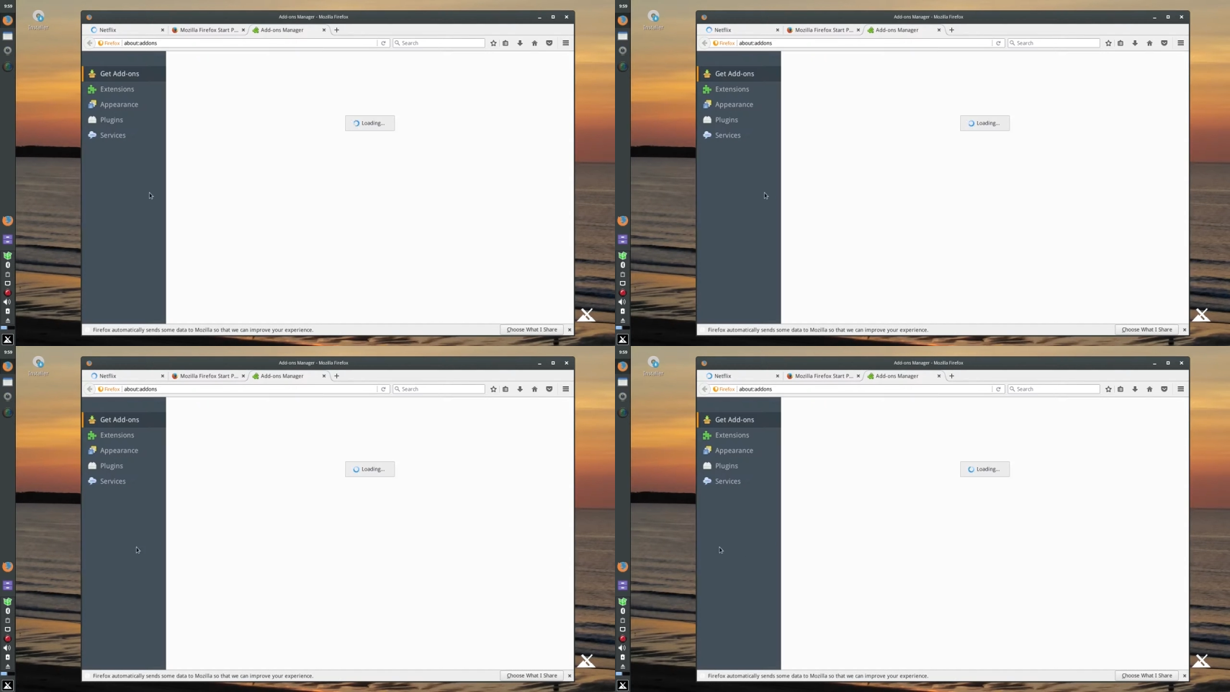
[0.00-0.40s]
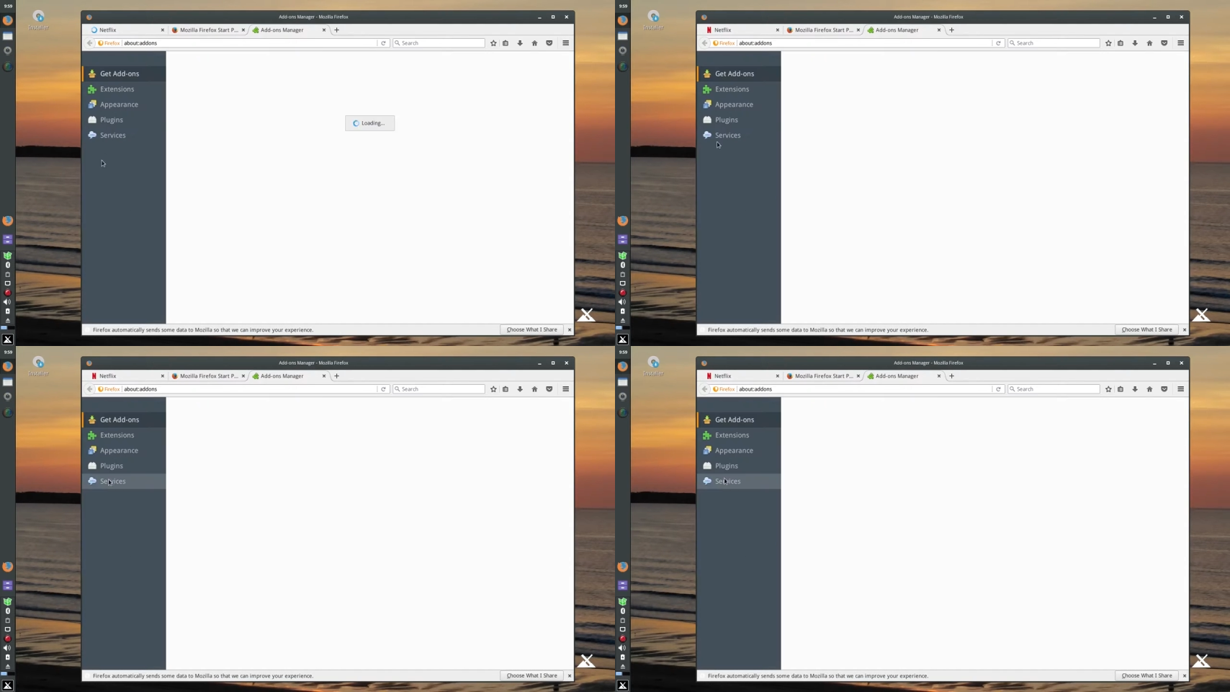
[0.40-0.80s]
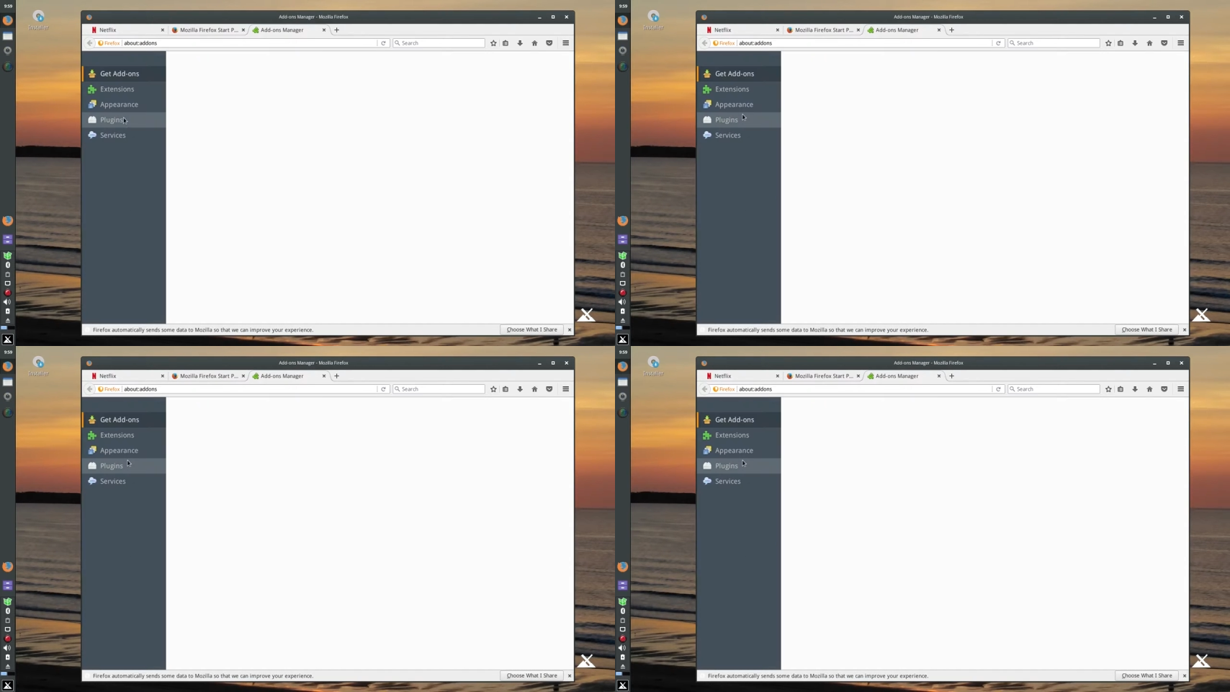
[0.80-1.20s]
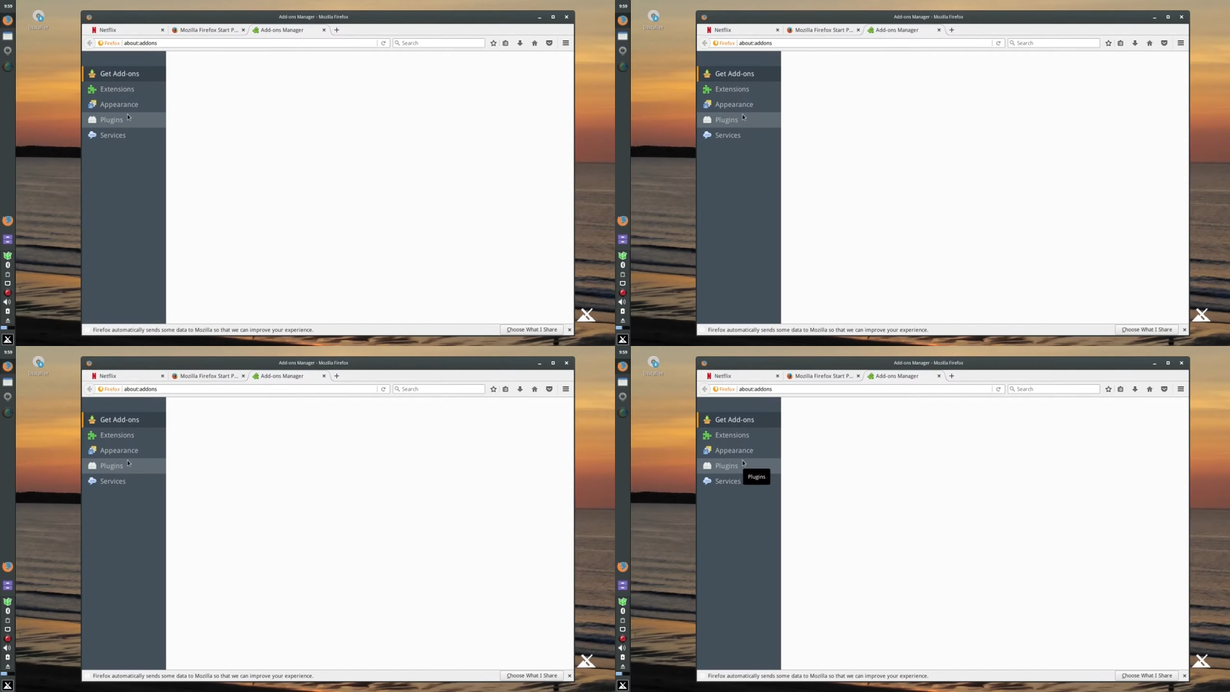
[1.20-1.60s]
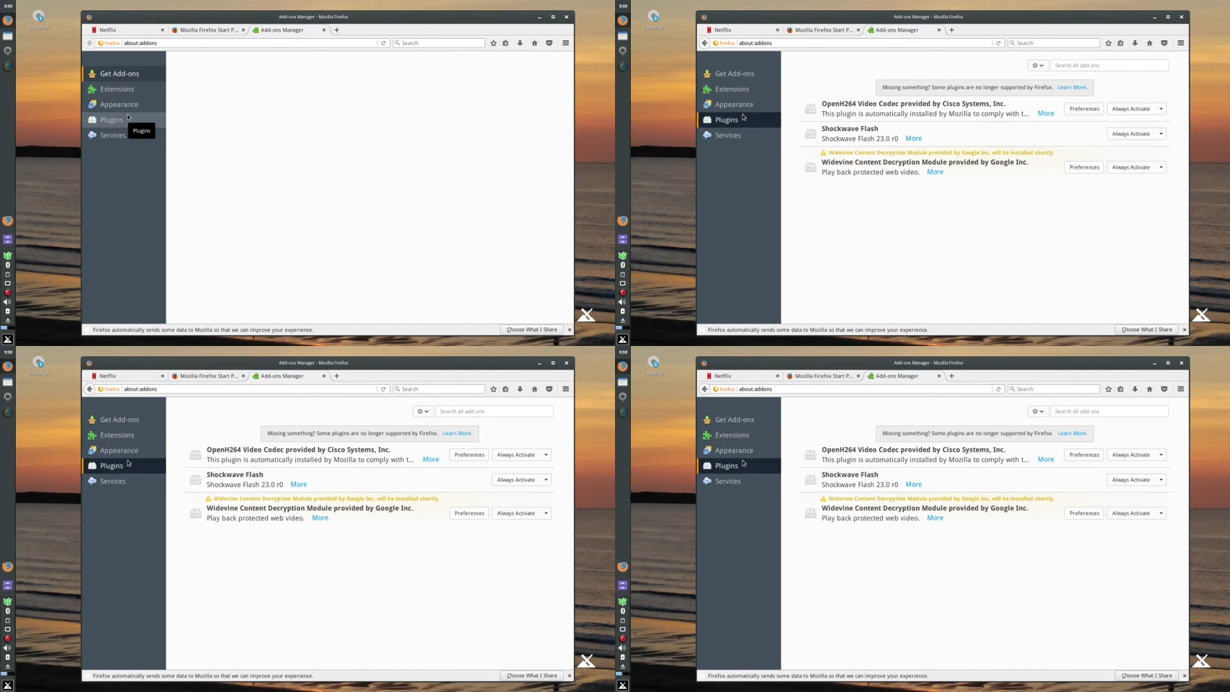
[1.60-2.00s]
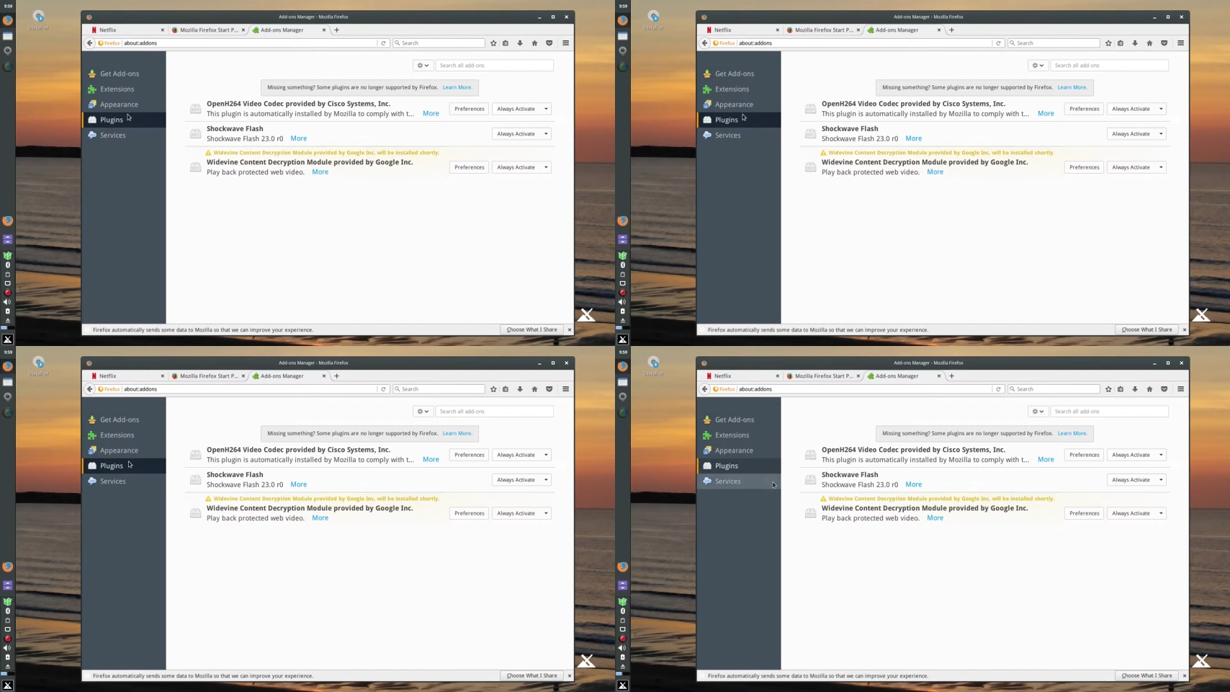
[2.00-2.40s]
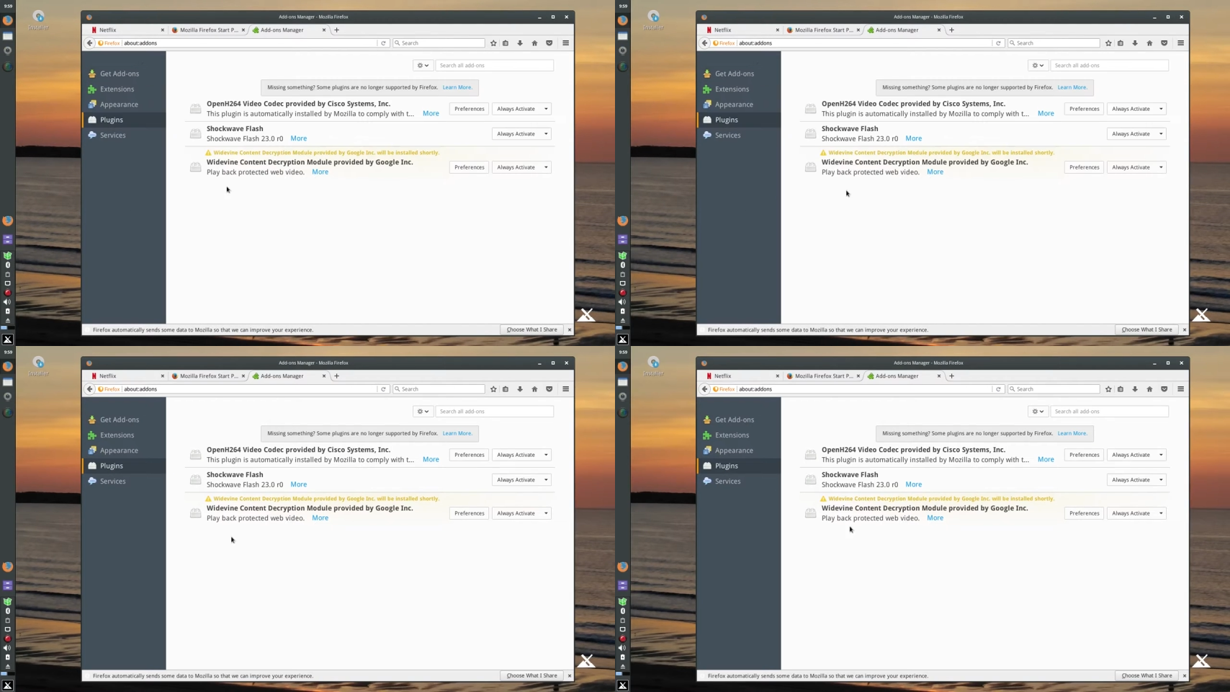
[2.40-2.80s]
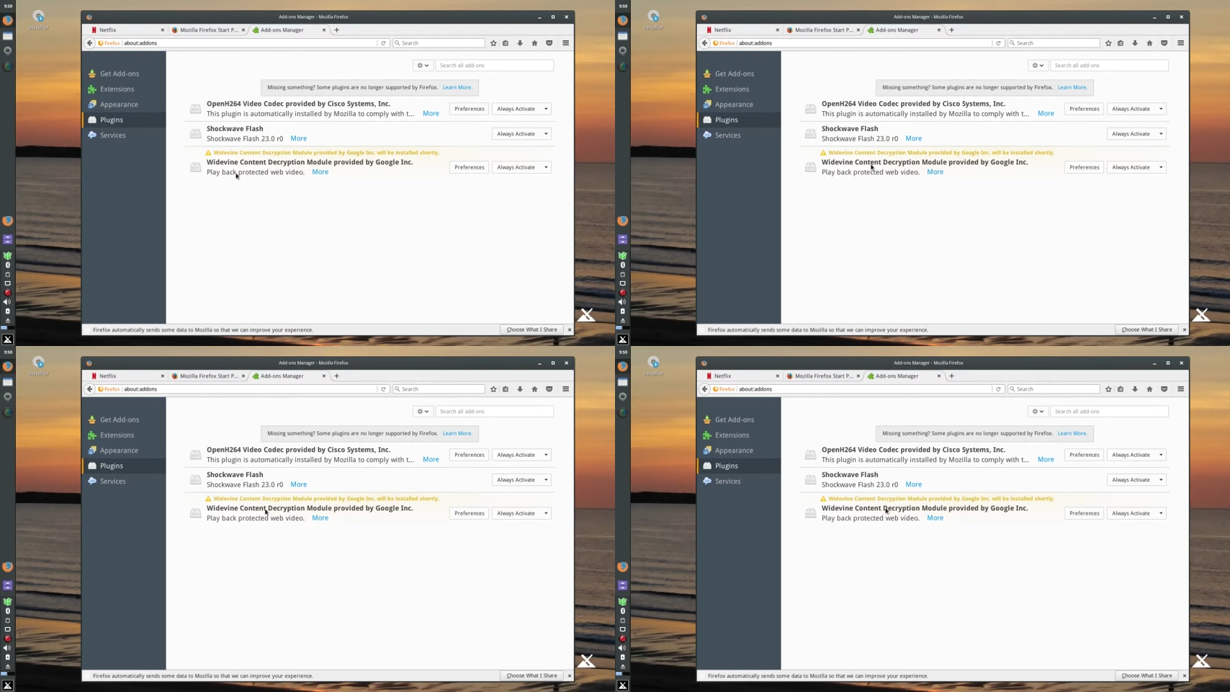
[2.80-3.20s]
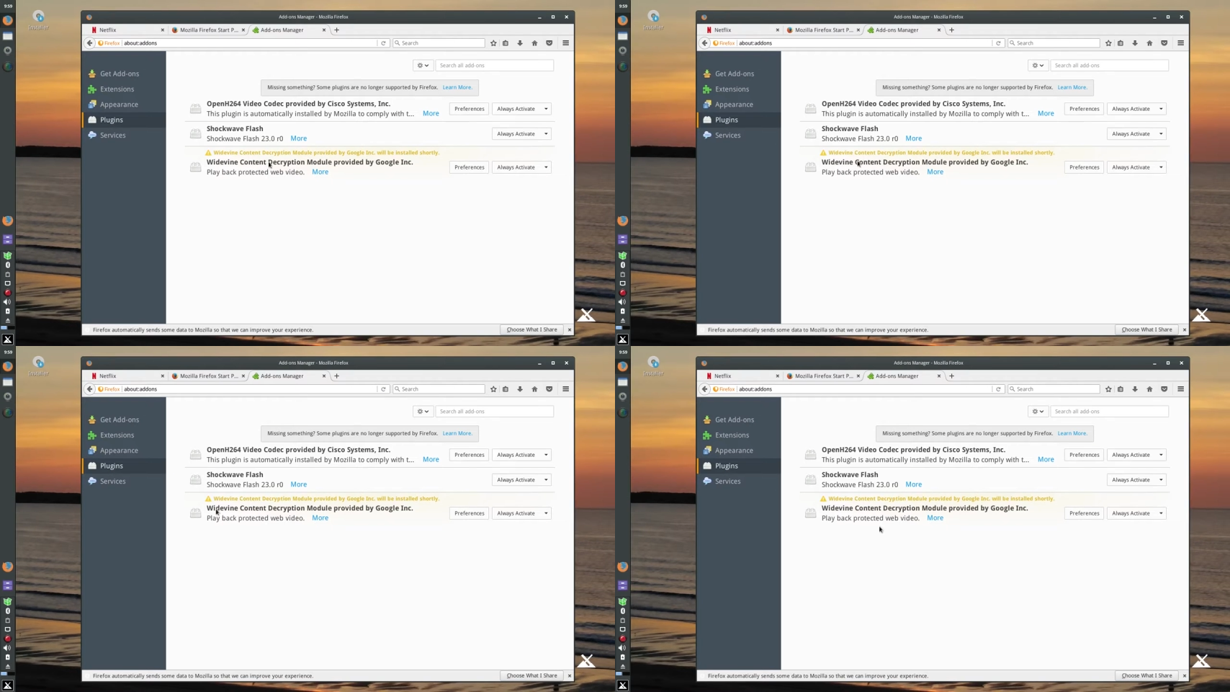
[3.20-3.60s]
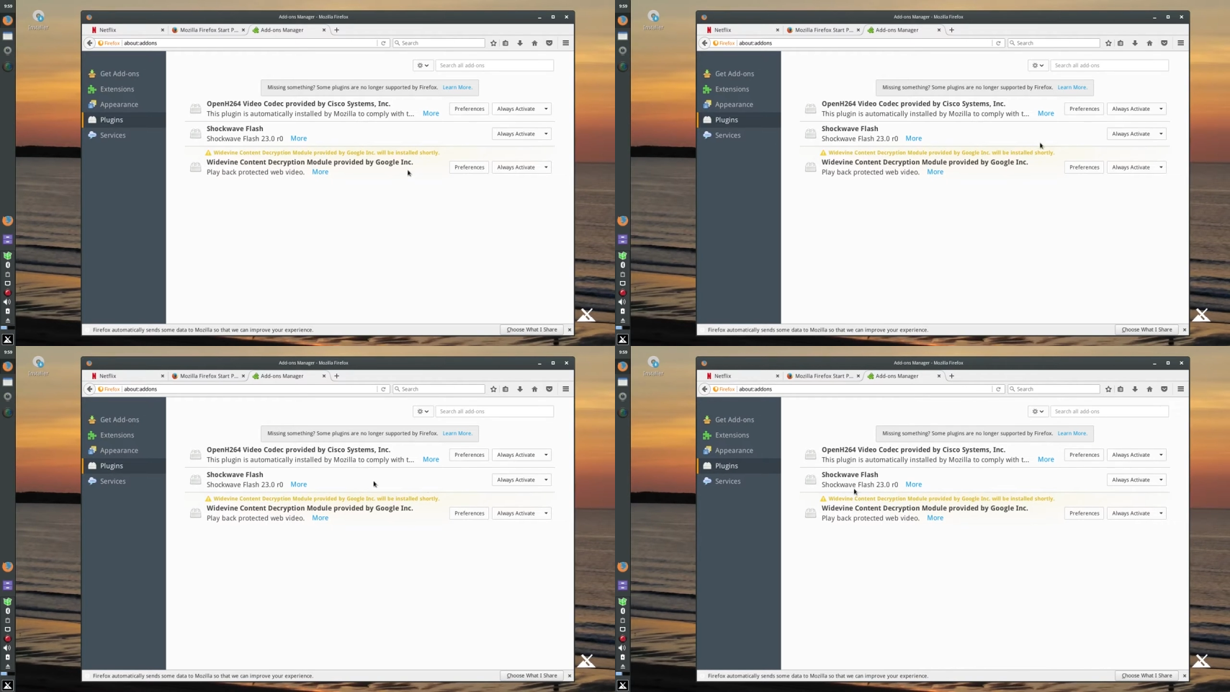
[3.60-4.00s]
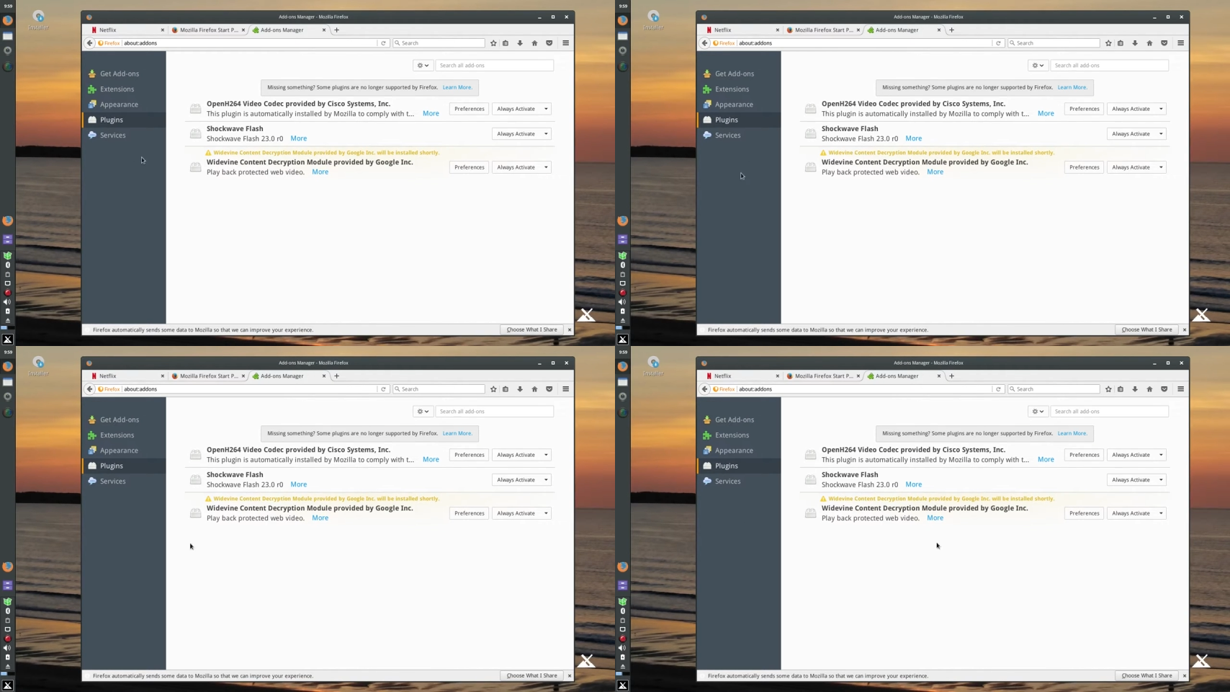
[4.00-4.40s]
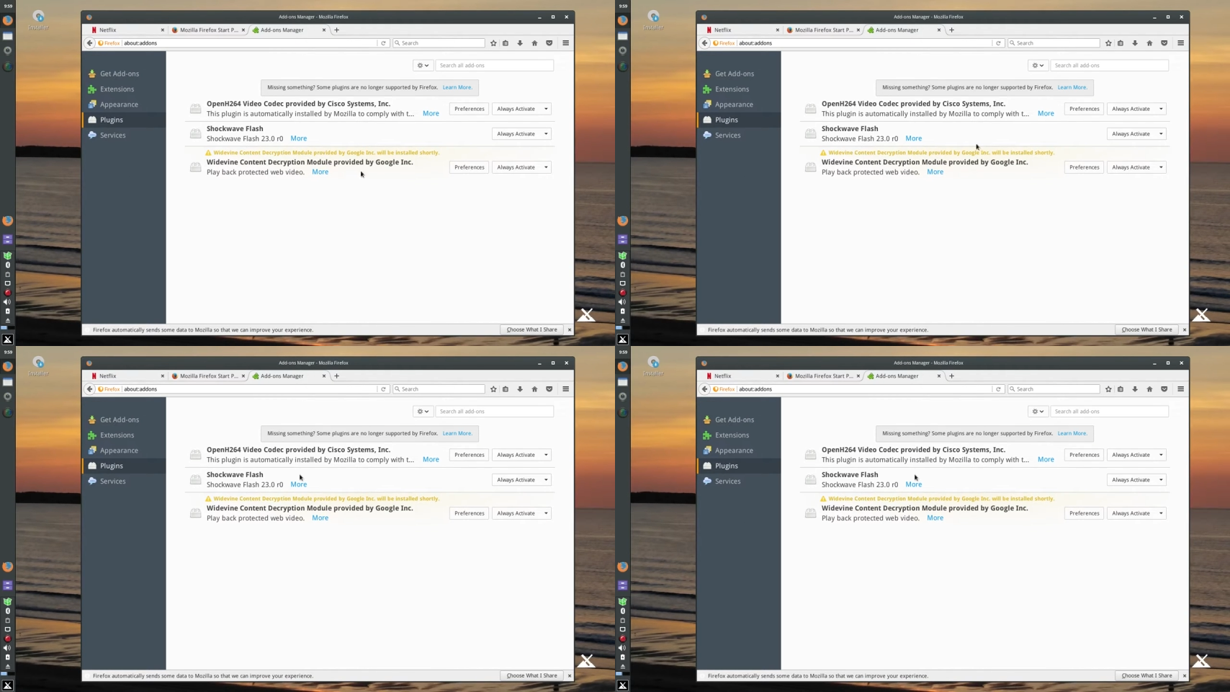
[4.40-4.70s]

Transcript: Nobody's mouth can be seen.